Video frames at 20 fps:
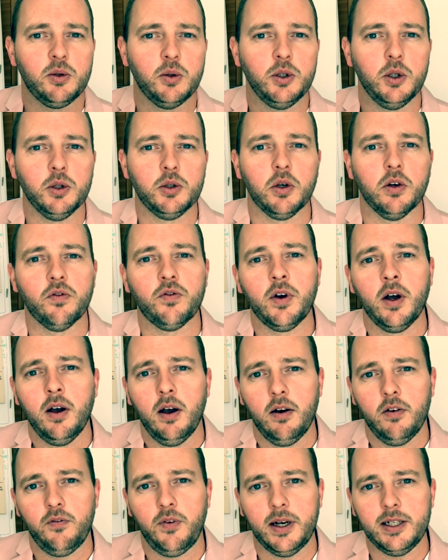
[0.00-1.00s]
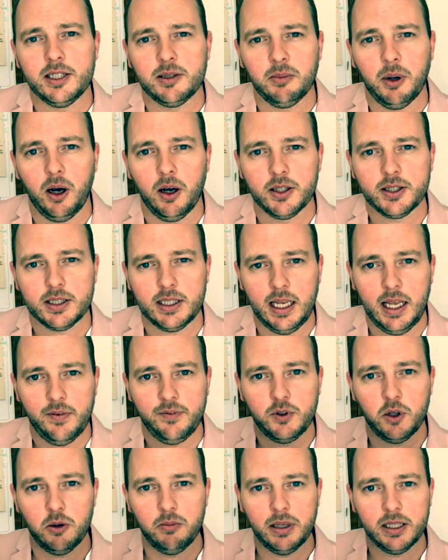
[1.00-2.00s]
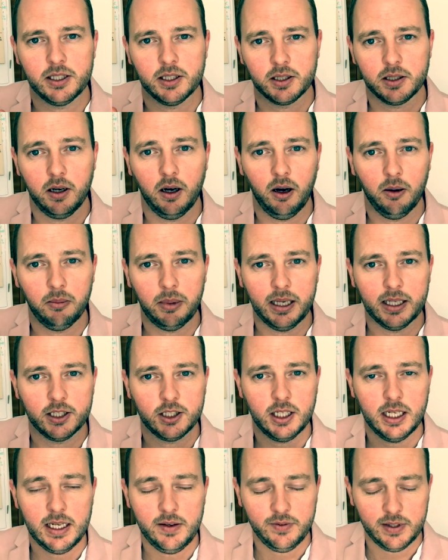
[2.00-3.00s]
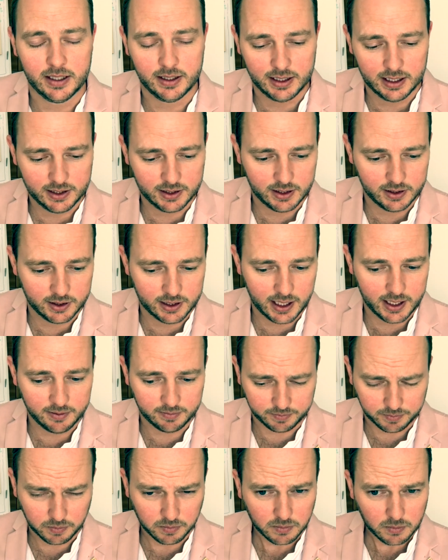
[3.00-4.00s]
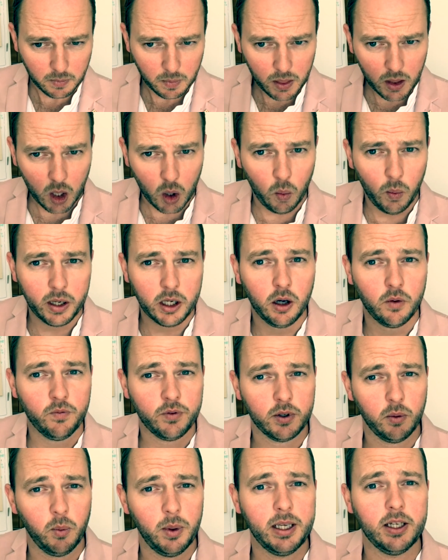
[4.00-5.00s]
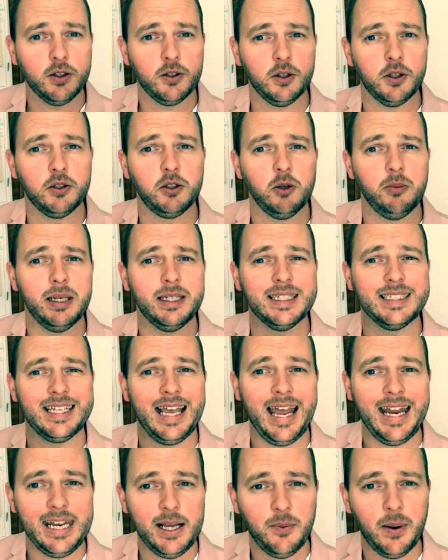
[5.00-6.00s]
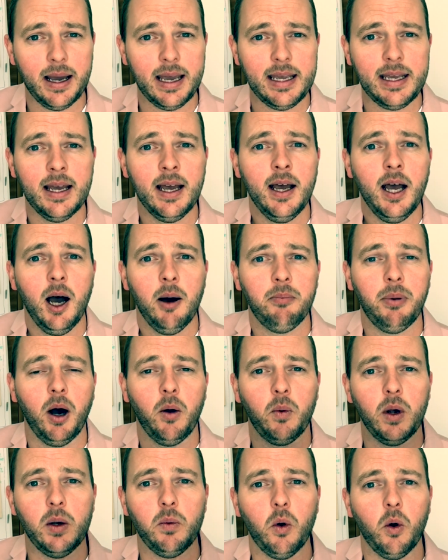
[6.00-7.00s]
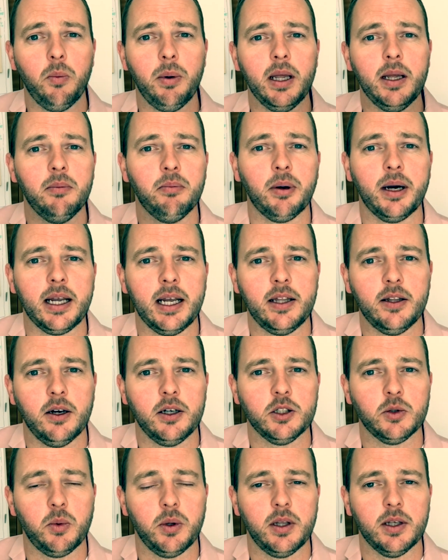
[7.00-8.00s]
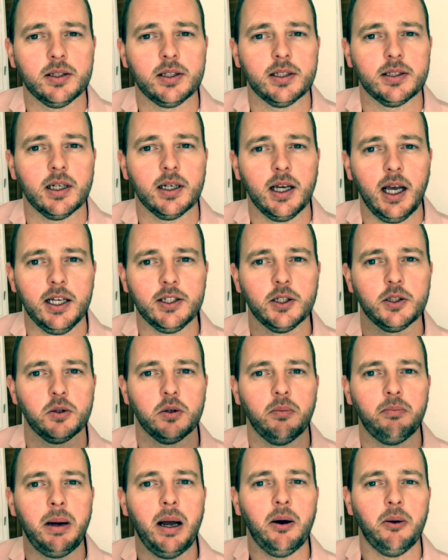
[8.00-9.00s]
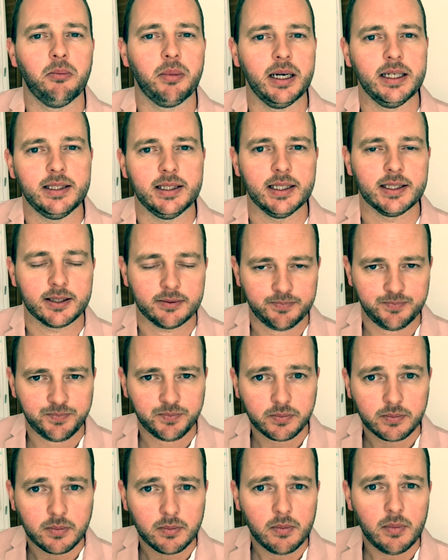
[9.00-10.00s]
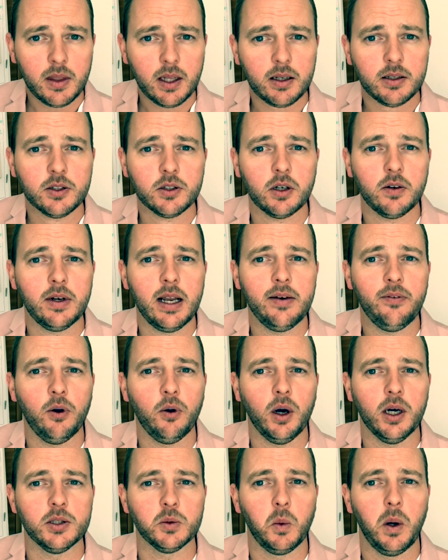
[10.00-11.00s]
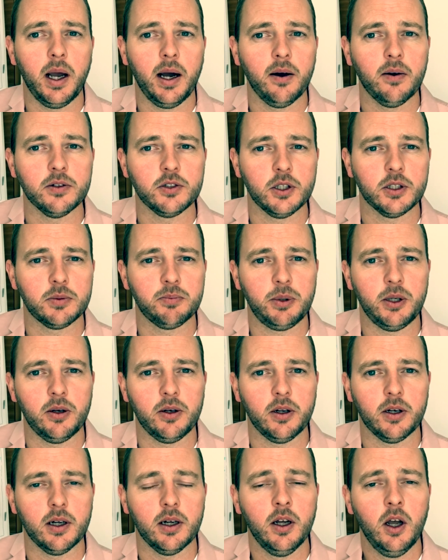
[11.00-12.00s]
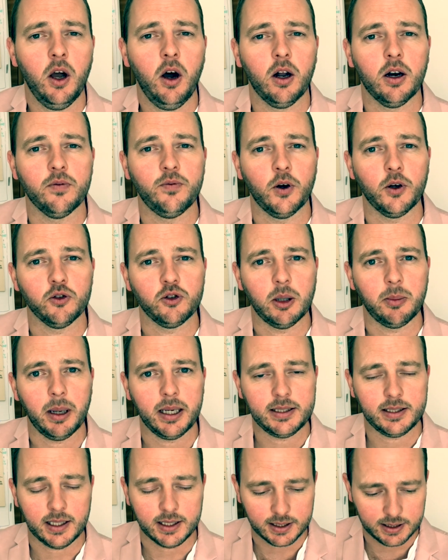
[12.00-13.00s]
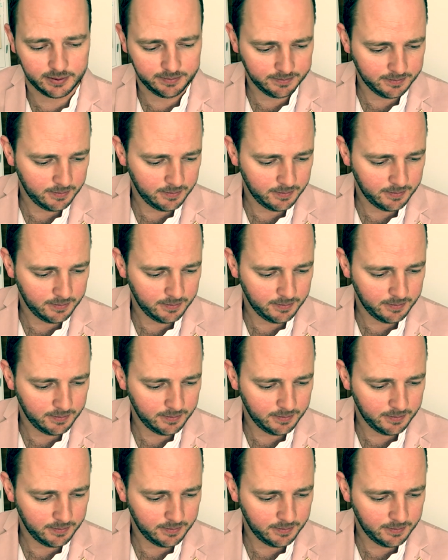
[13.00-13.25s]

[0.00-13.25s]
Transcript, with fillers: use of face mask if two meters can't be achieved in distancing. We're confident we can do the two meters anyway, but we will be bringing those with us as a, as a sort of bound basis sort of level as well, just purely on a, on a voluntary basis.